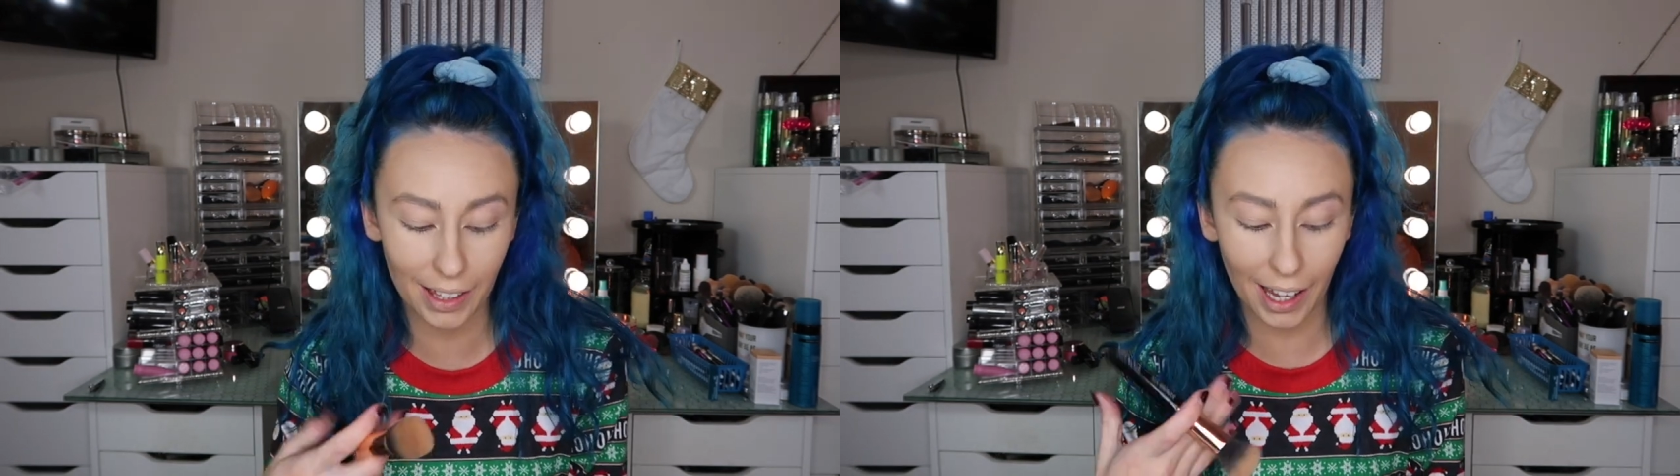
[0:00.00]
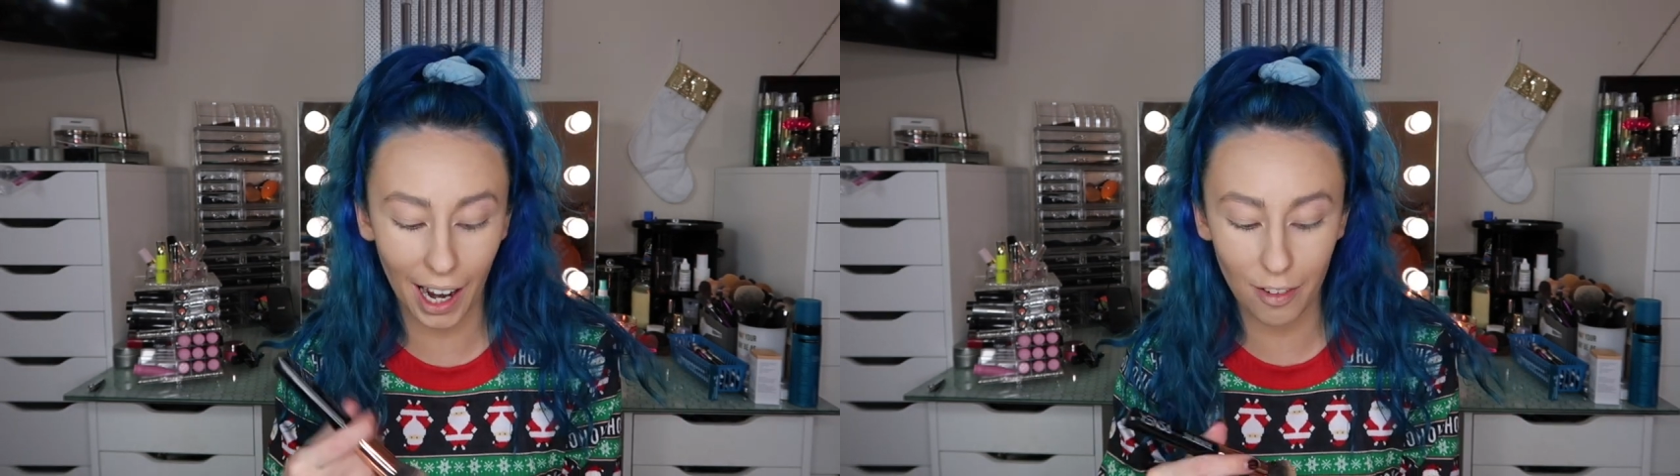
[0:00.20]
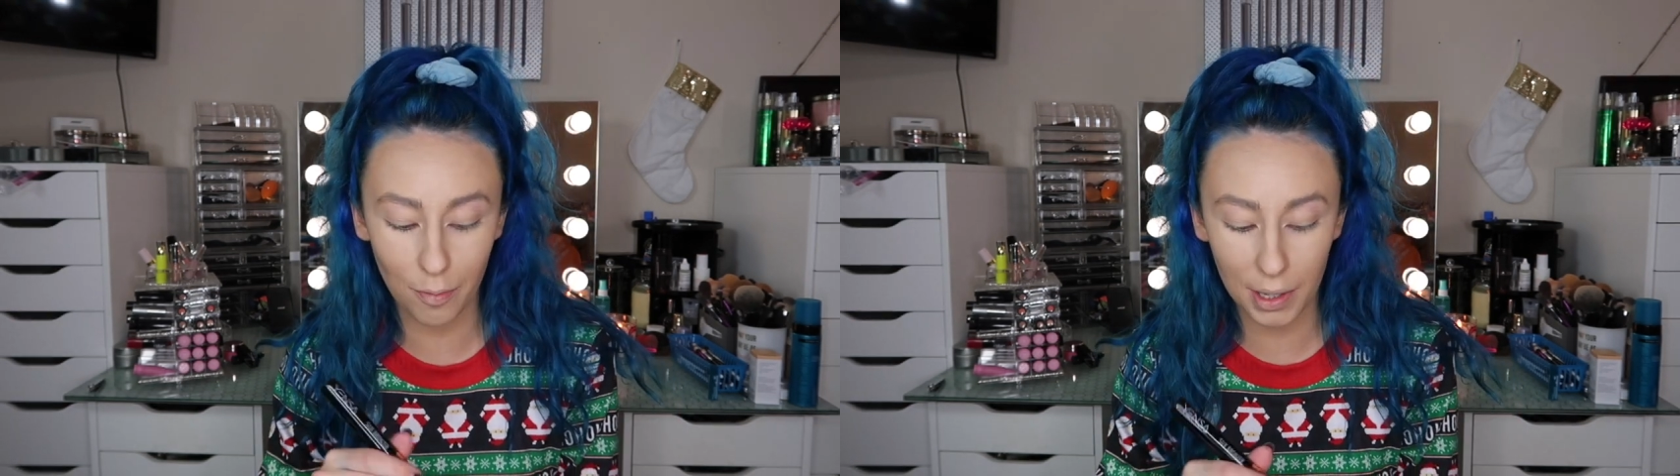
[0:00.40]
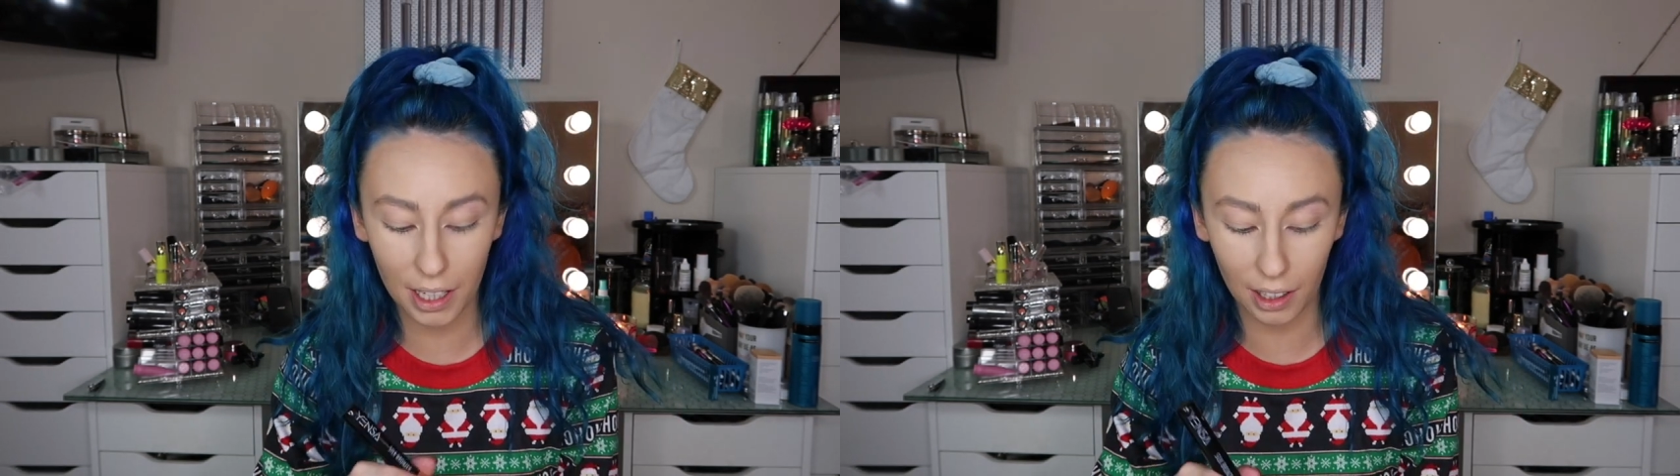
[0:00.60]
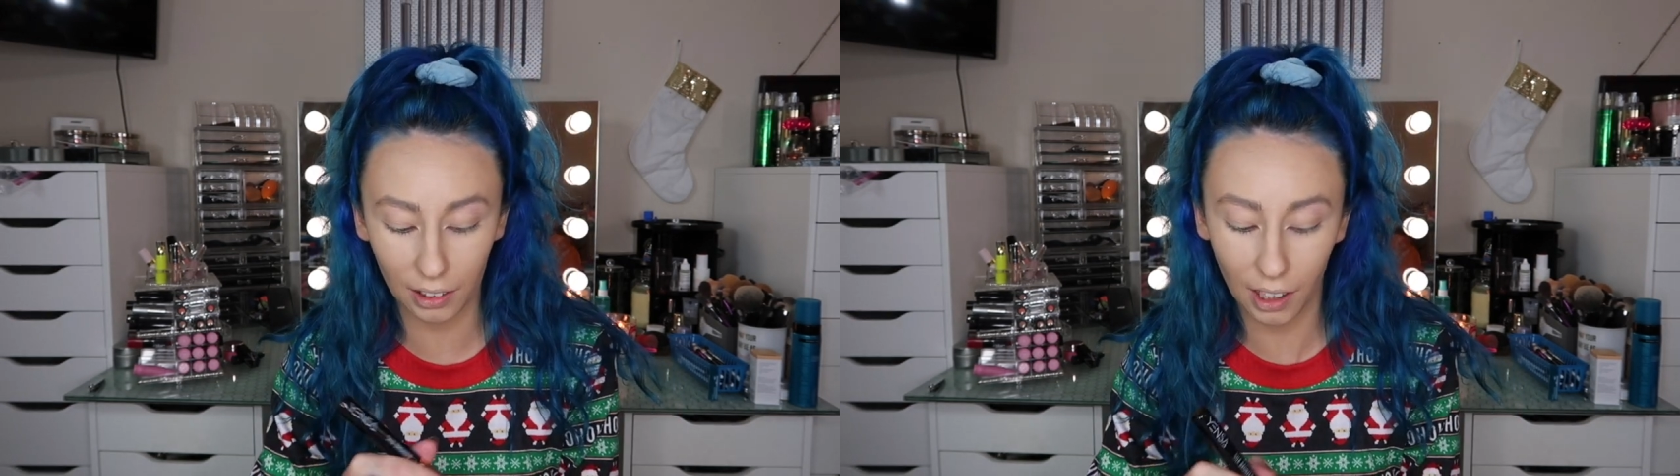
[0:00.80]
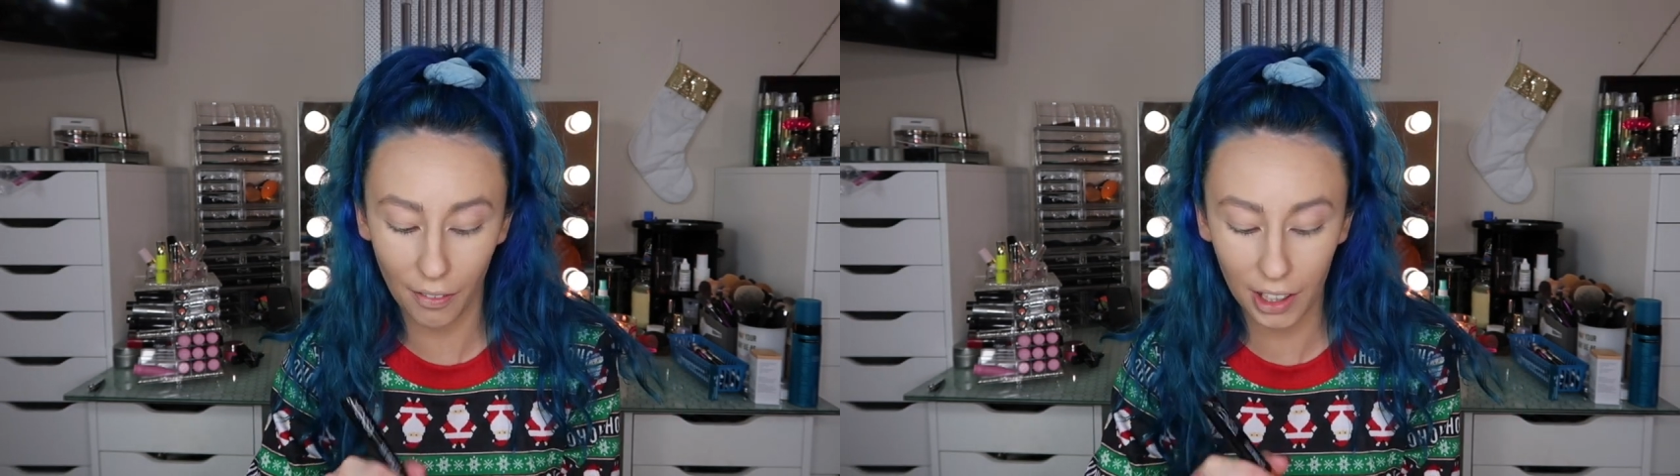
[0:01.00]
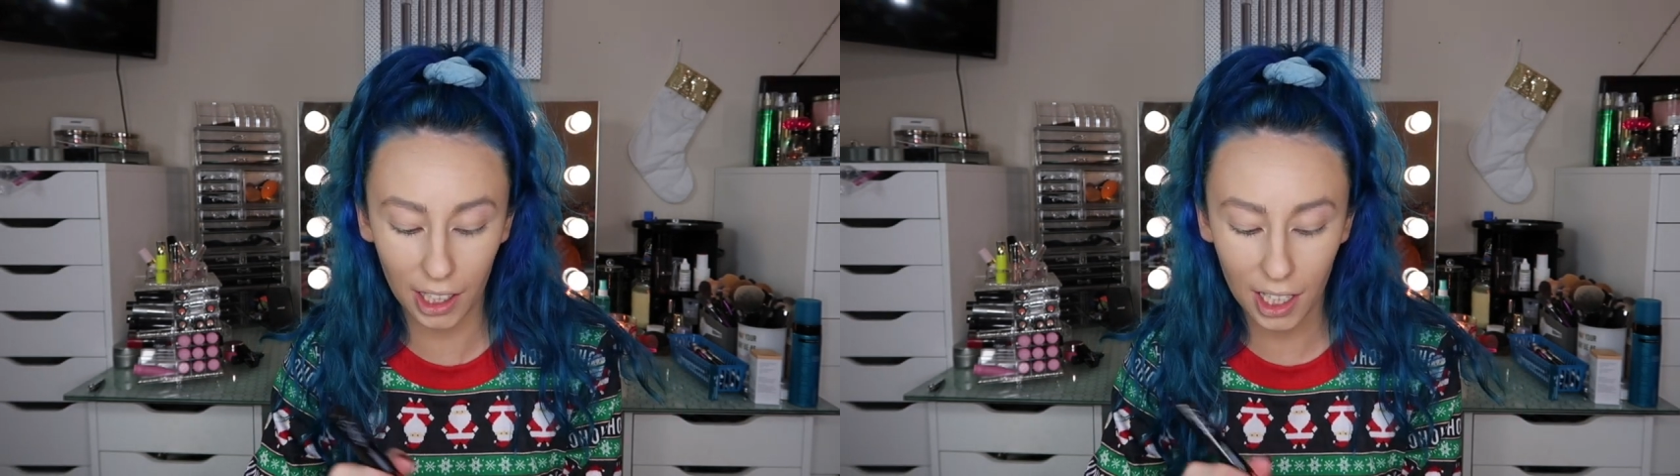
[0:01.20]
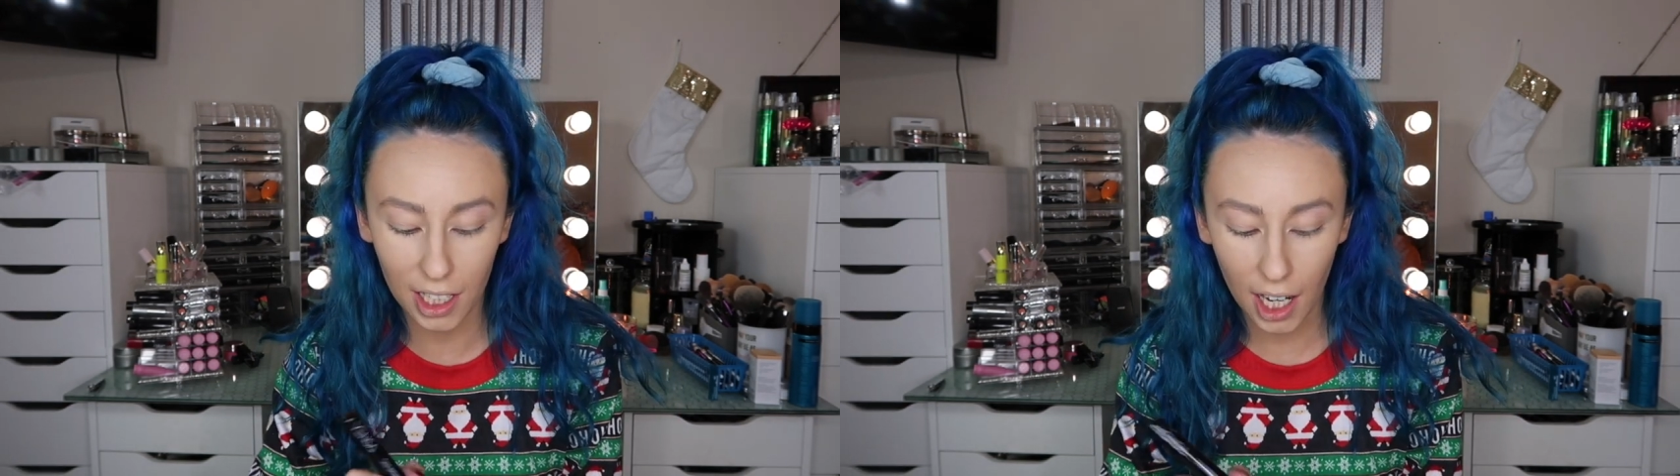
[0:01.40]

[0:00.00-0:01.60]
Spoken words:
that I've been loving,